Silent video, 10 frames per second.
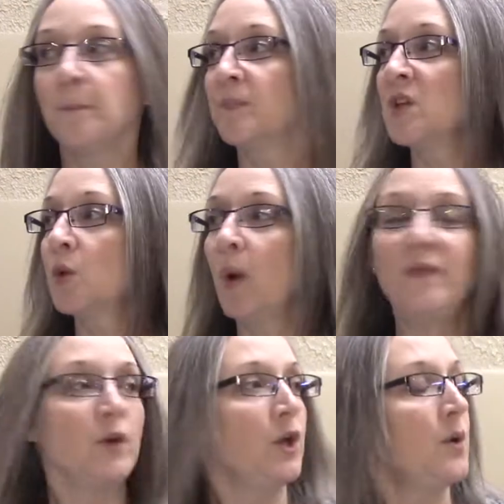So what
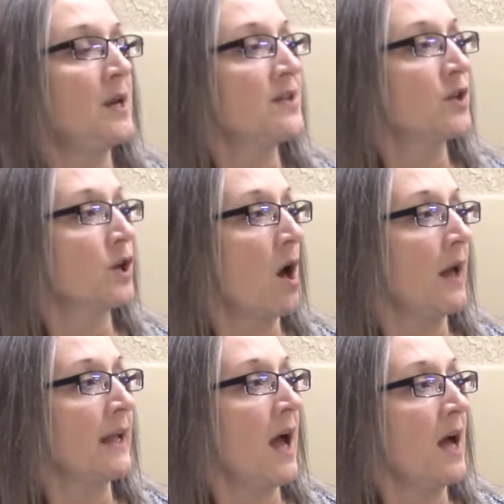they're doing is they're
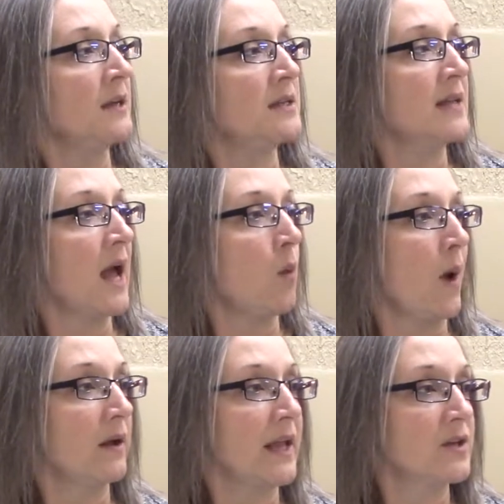calling us that,
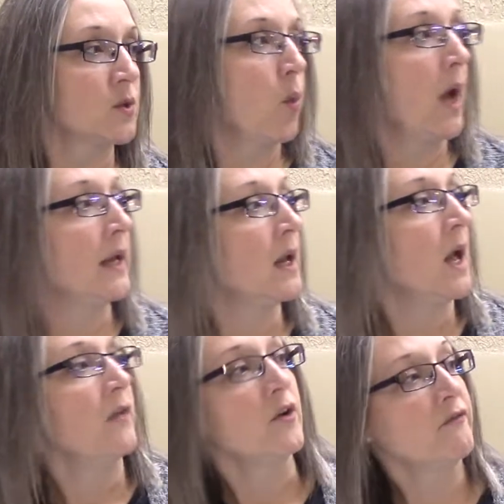while guess what?
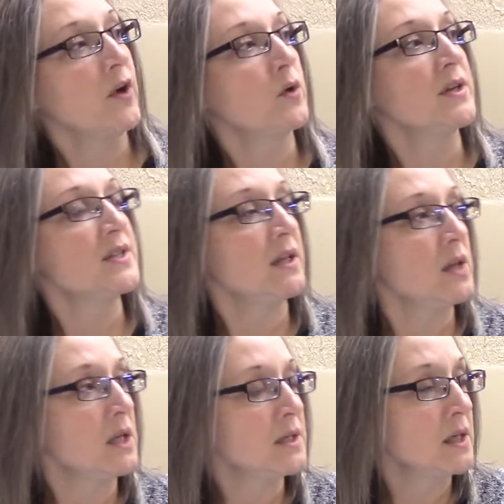They're focusing
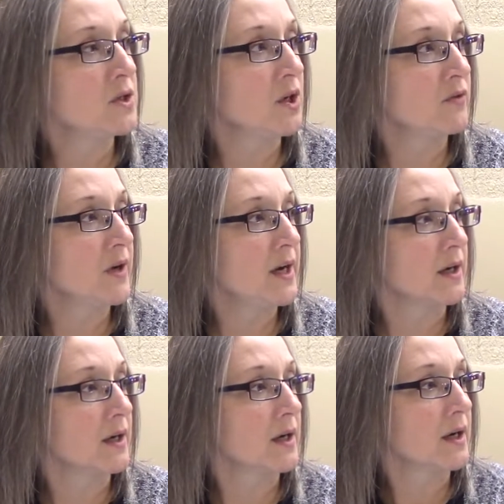the attention over here.